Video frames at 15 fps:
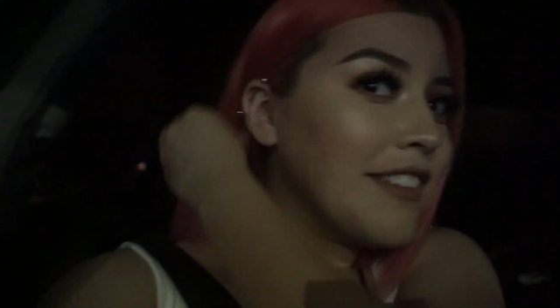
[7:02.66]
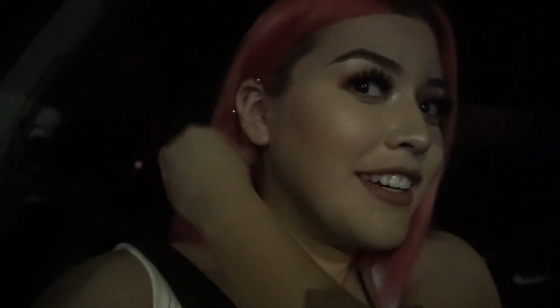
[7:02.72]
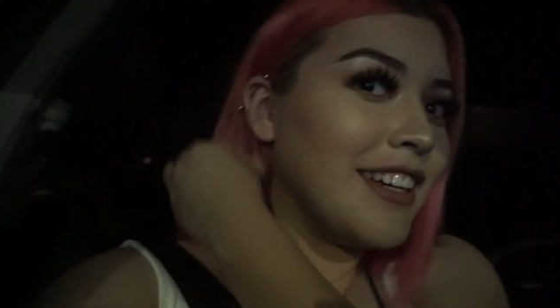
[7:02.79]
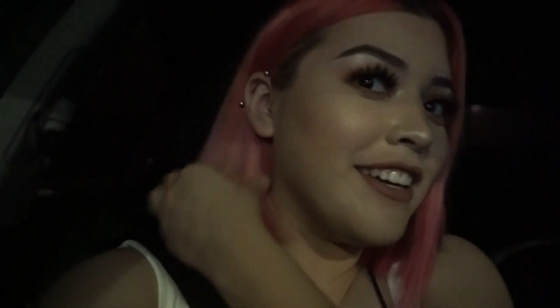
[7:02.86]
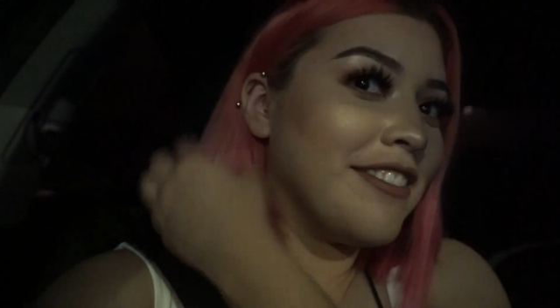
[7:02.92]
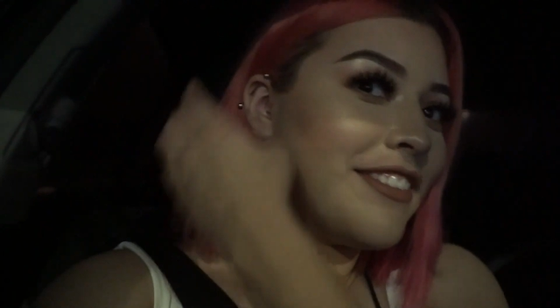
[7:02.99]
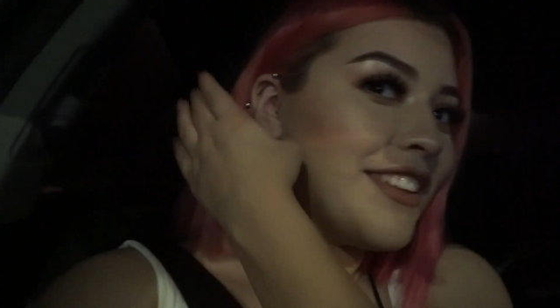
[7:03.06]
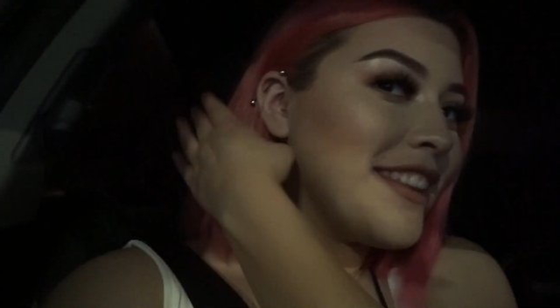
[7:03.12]
right
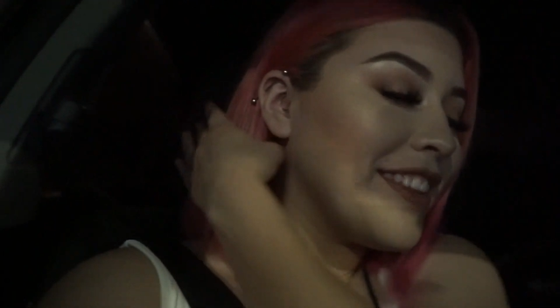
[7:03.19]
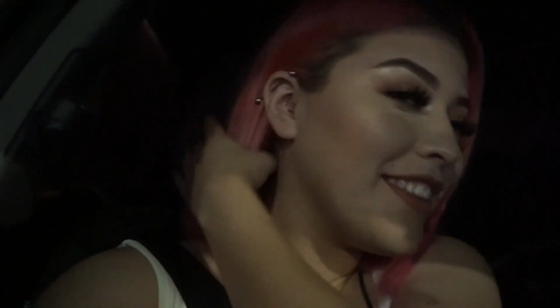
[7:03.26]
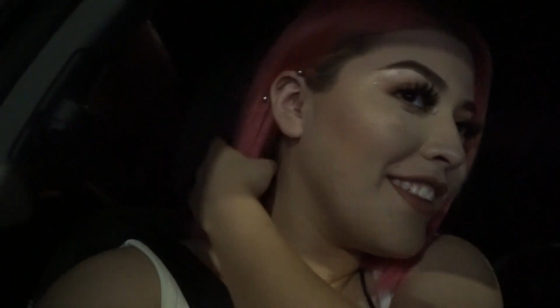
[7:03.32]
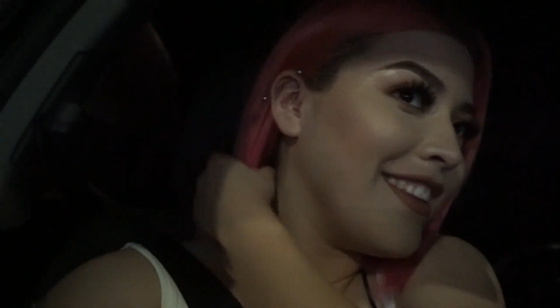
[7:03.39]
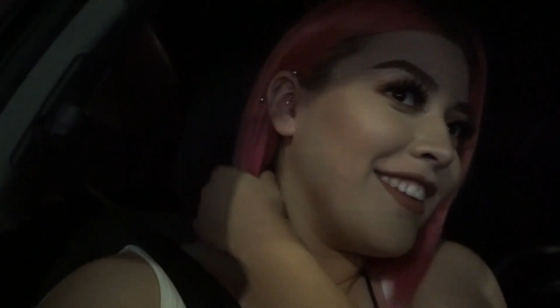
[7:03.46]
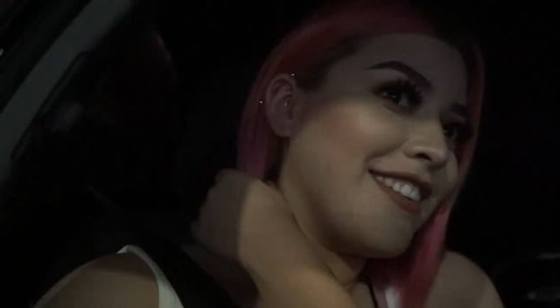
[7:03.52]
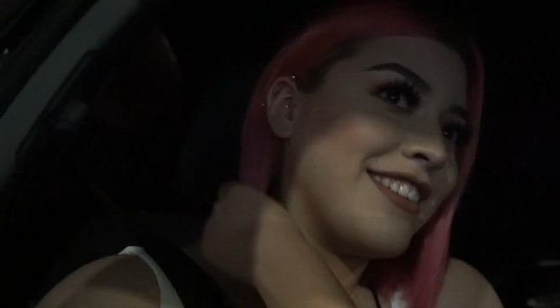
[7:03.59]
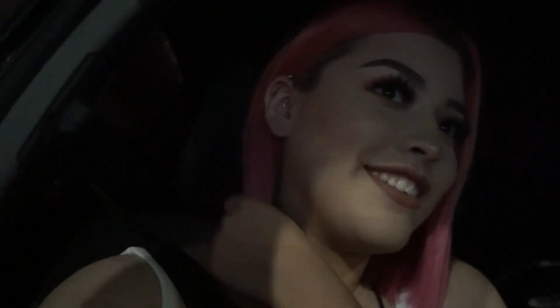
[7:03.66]
now with,
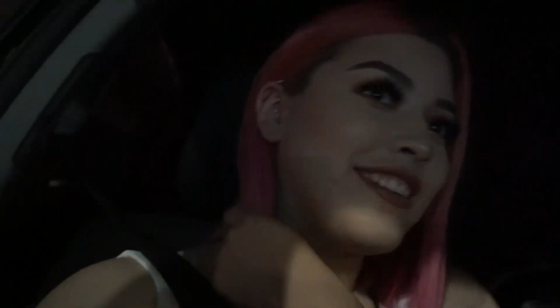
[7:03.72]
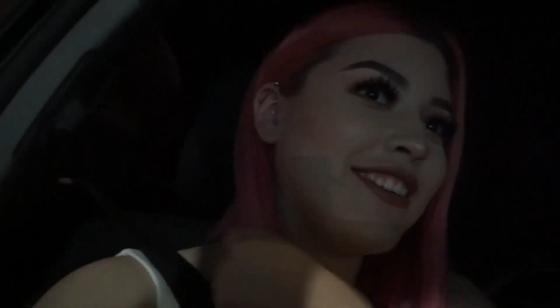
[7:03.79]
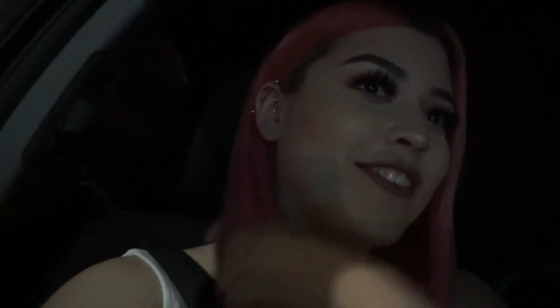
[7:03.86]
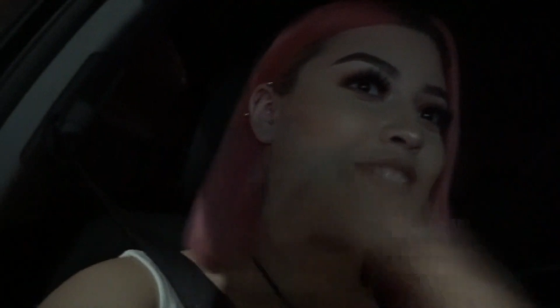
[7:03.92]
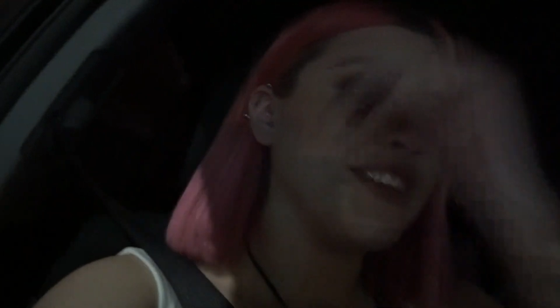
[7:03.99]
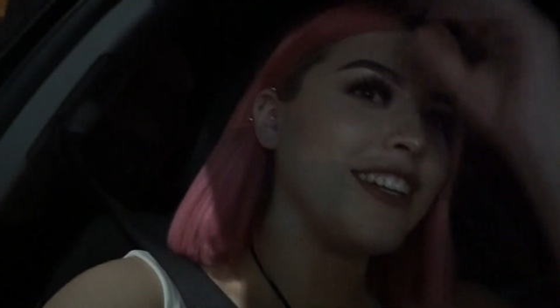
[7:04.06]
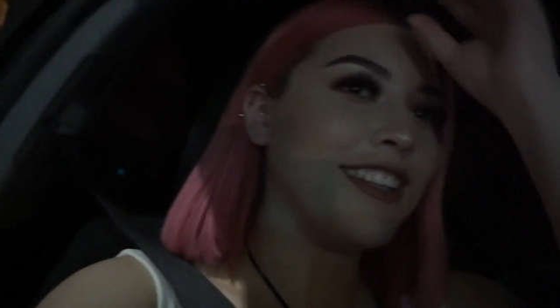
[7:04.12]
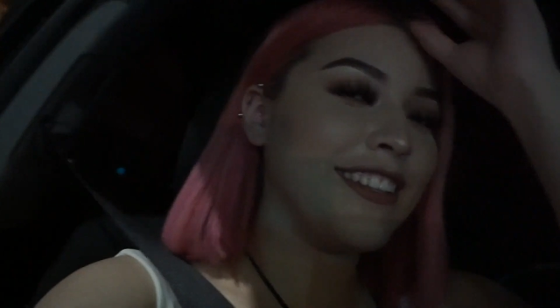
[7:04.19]

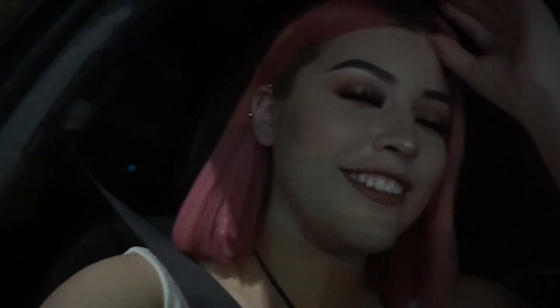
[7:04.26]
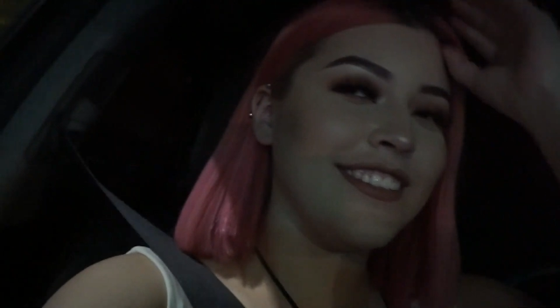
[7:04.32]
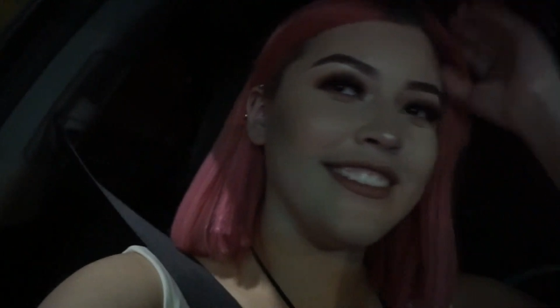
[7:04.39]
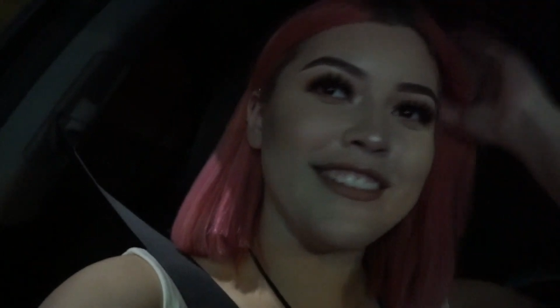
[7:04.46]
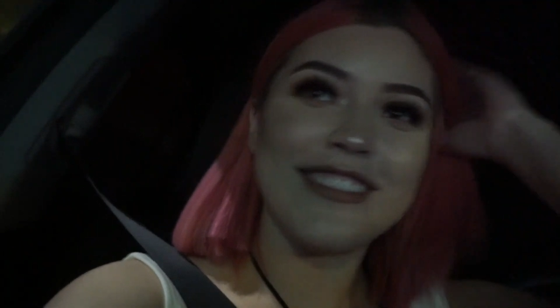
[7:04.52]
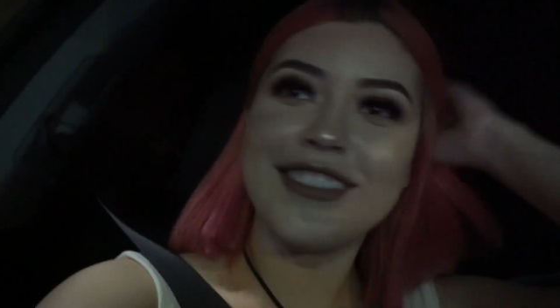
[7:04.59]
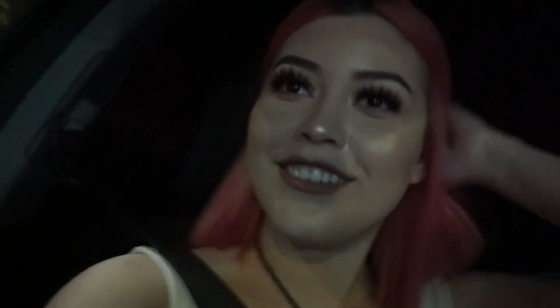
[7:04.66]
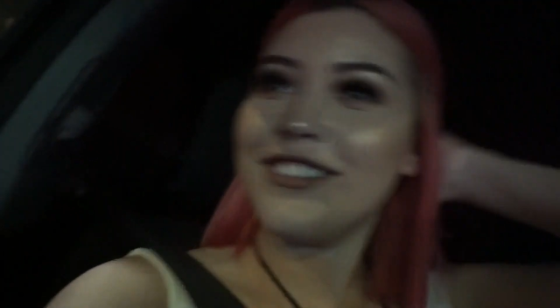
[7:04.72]
or I don't
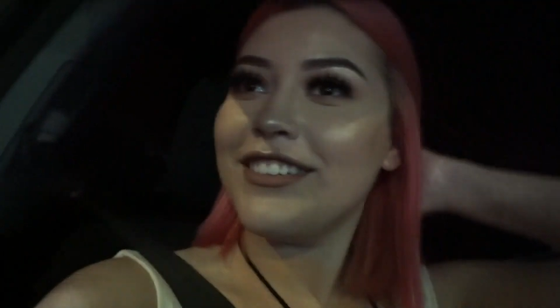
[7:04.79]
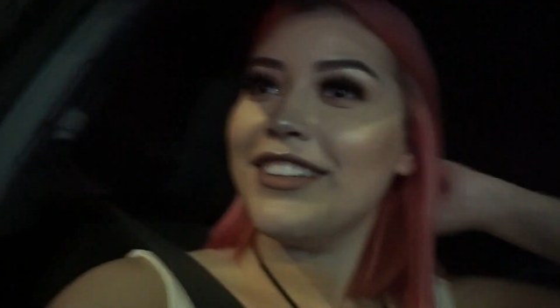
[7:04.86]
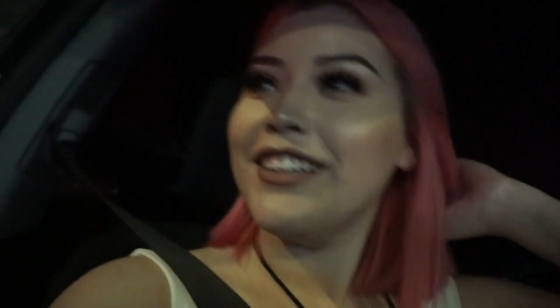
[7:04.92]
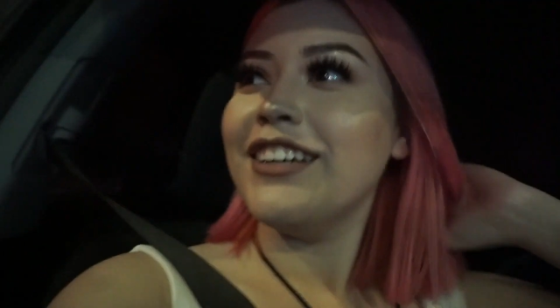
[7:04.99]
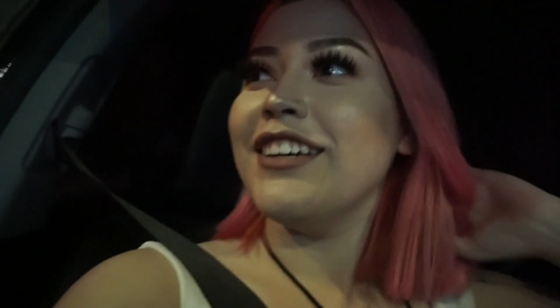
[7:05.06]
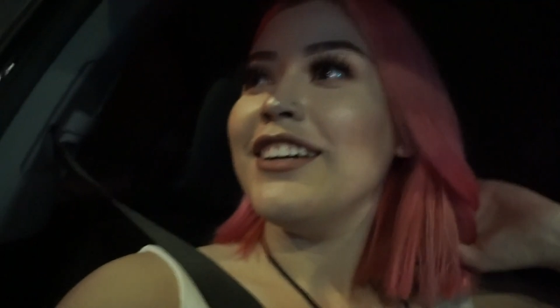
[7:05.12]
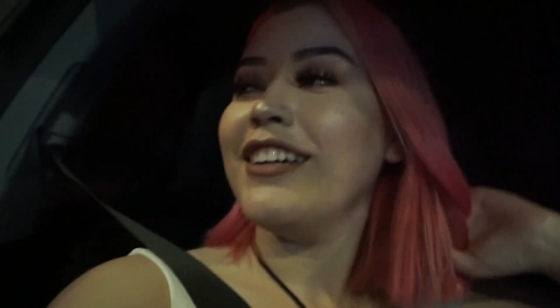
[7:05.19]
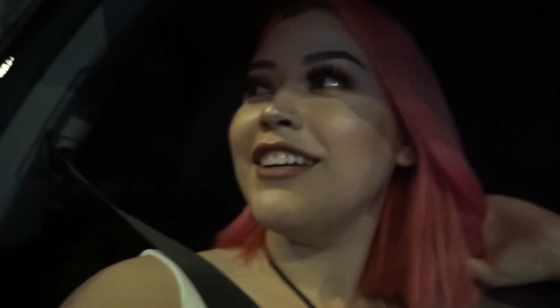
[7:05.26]

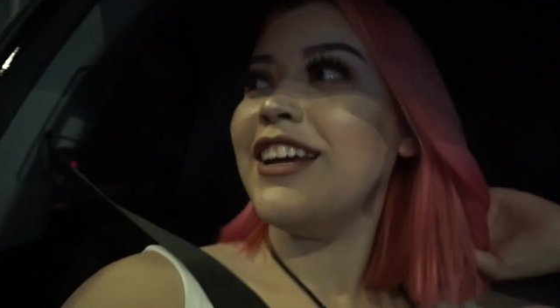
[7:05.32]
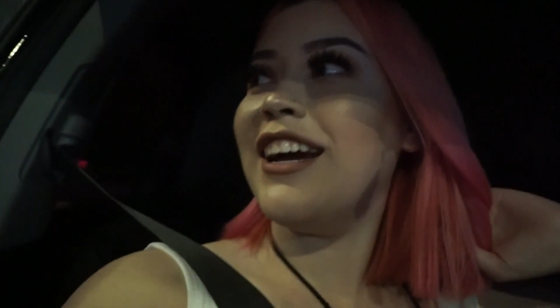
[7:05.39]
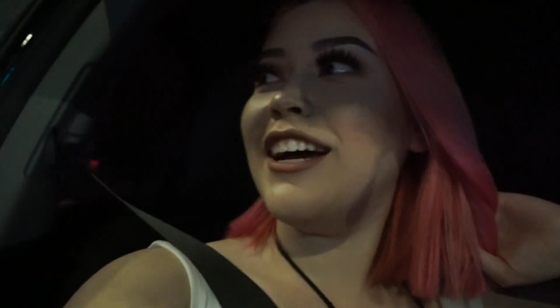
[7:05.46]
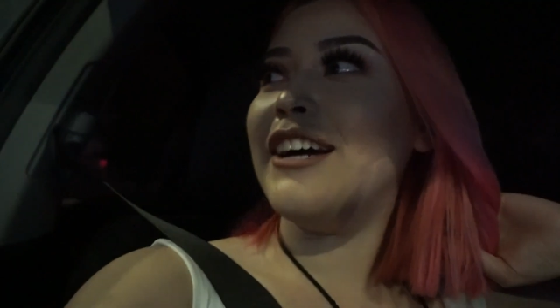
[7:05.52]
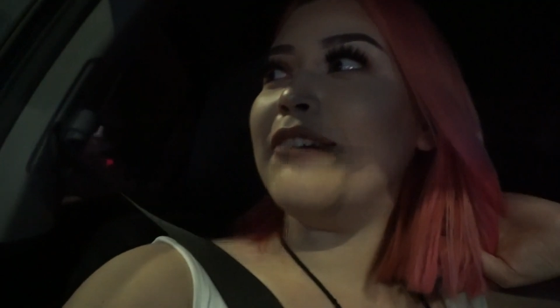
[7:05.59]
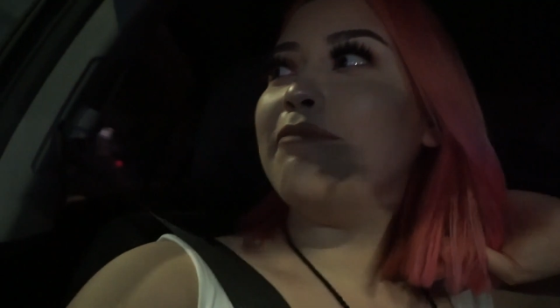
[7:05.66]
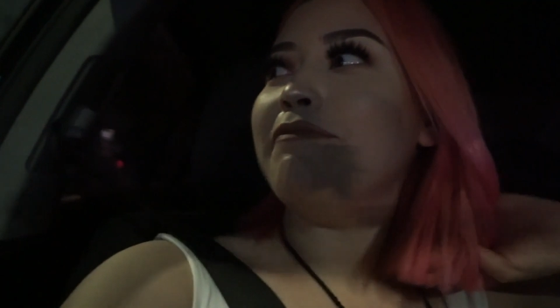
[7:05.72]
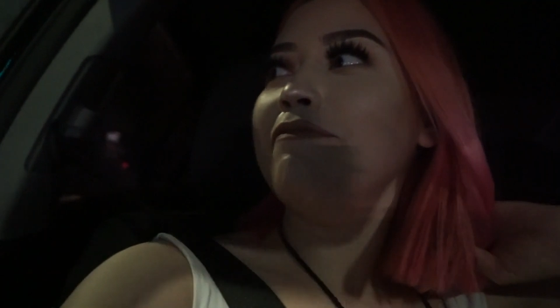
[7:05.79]

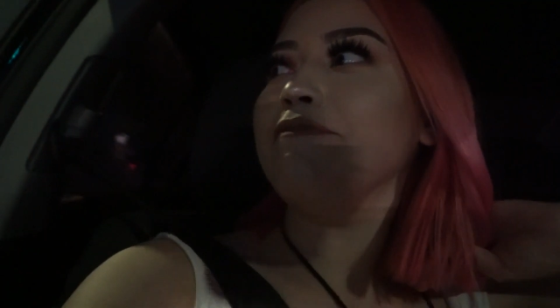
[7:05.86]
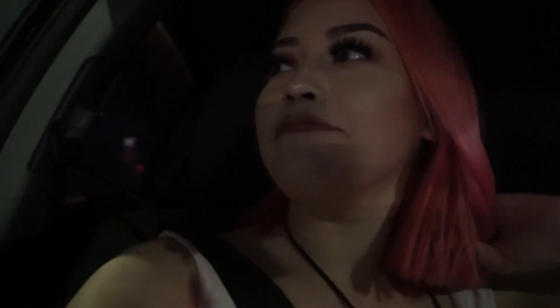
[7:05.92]
know.